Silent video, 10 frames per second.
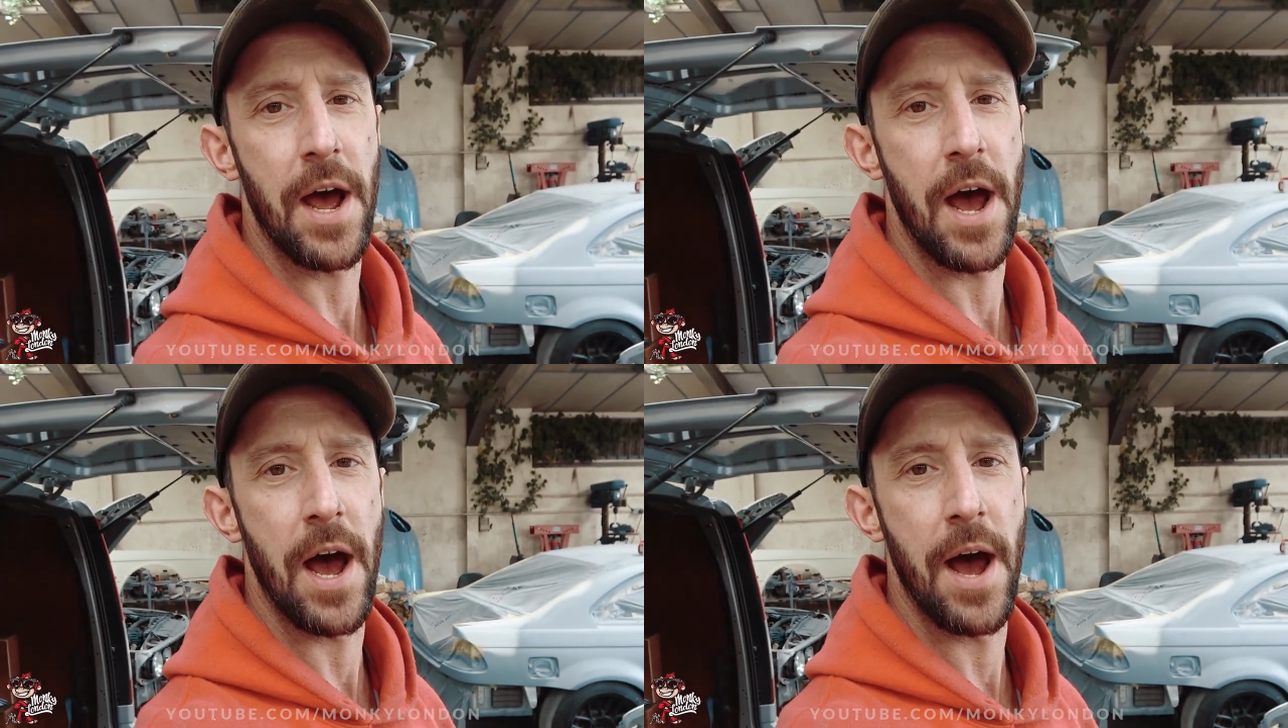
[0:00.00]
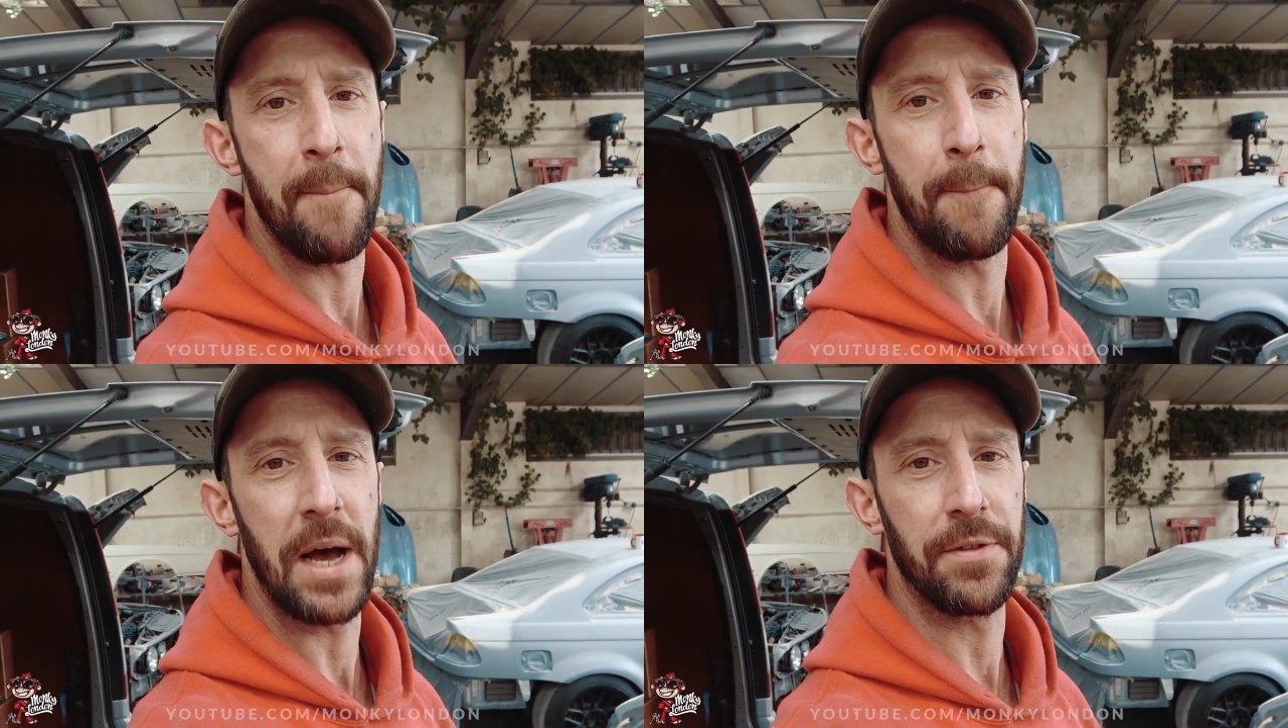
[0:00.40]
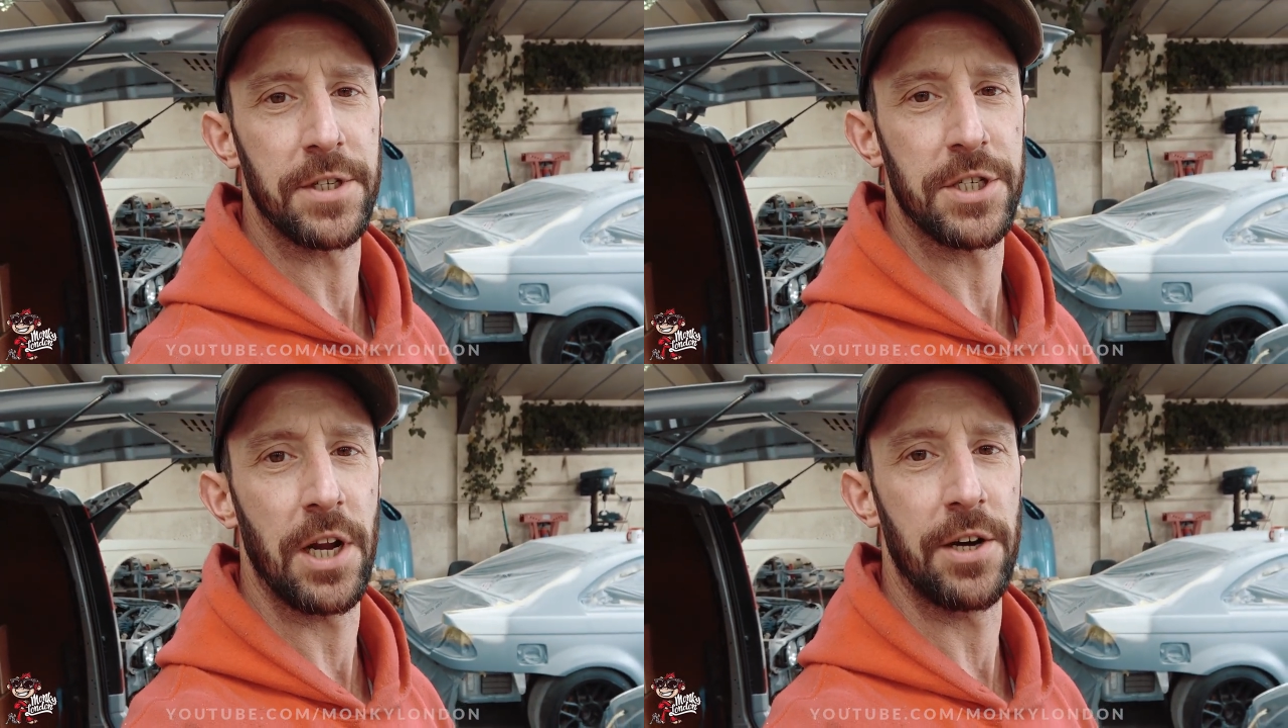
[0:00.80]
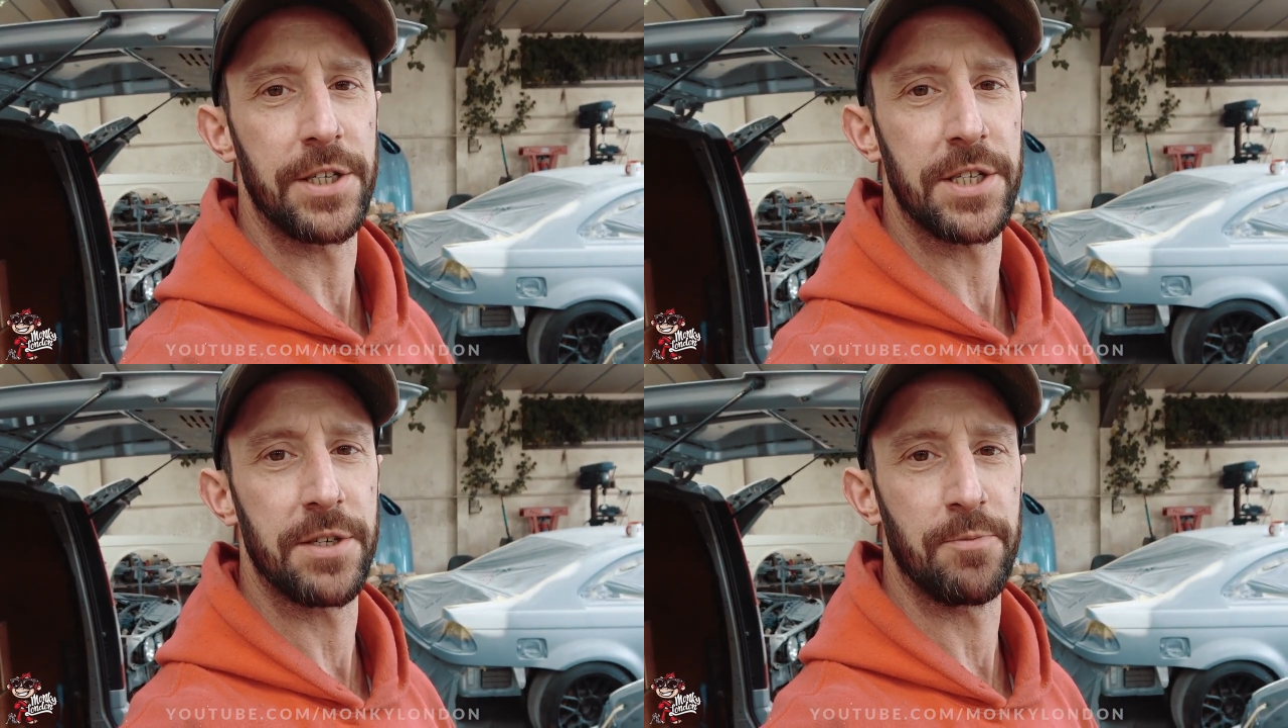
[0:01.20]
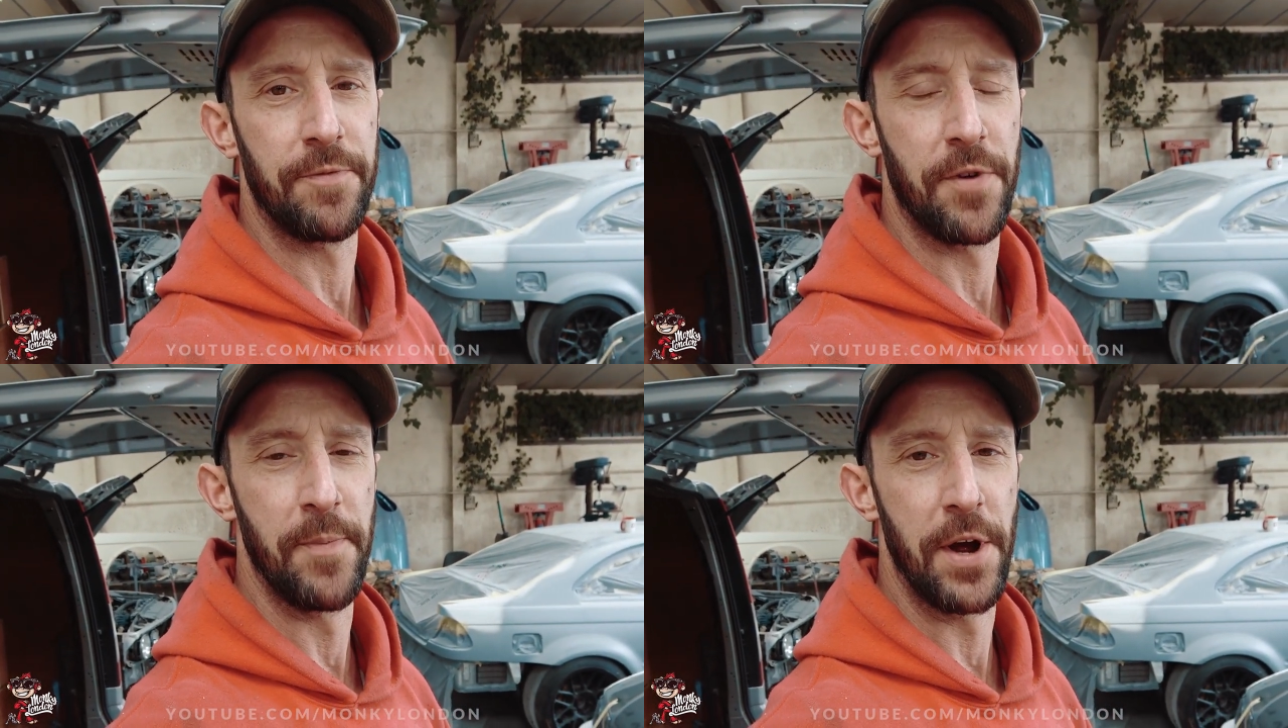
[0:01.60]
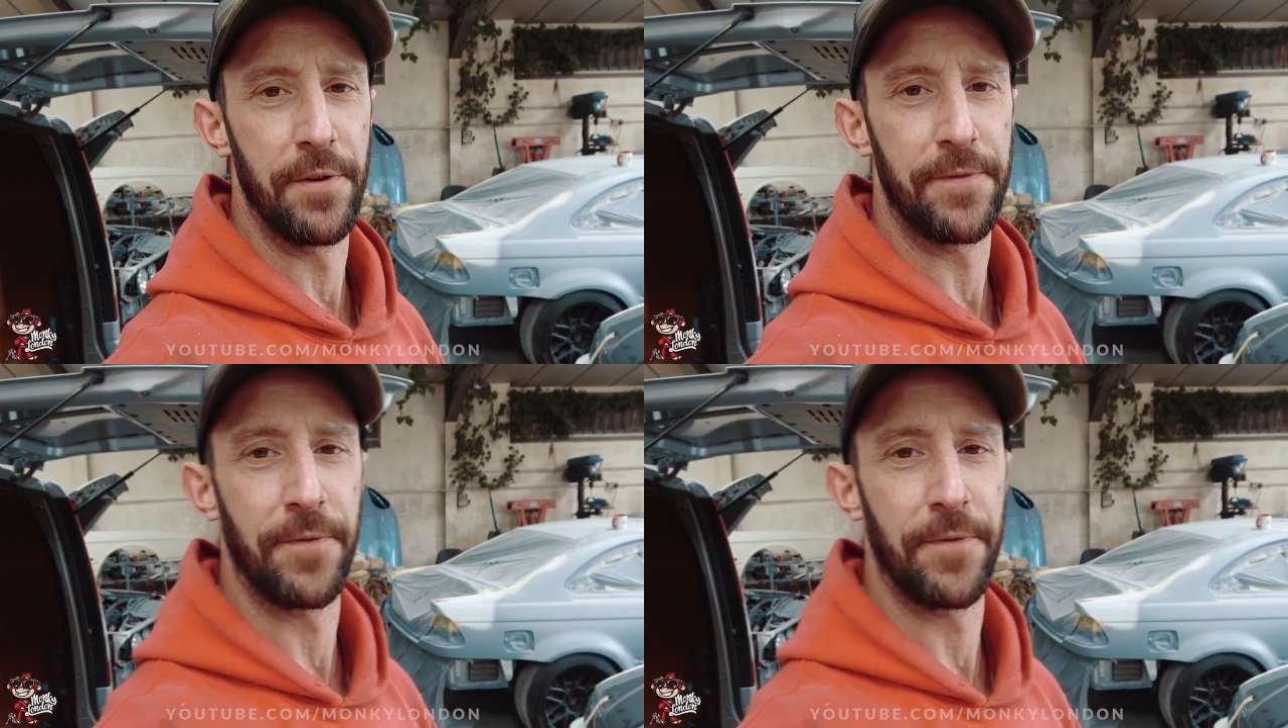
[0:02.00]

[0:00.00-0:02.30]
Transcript: mount the sliders, which is removed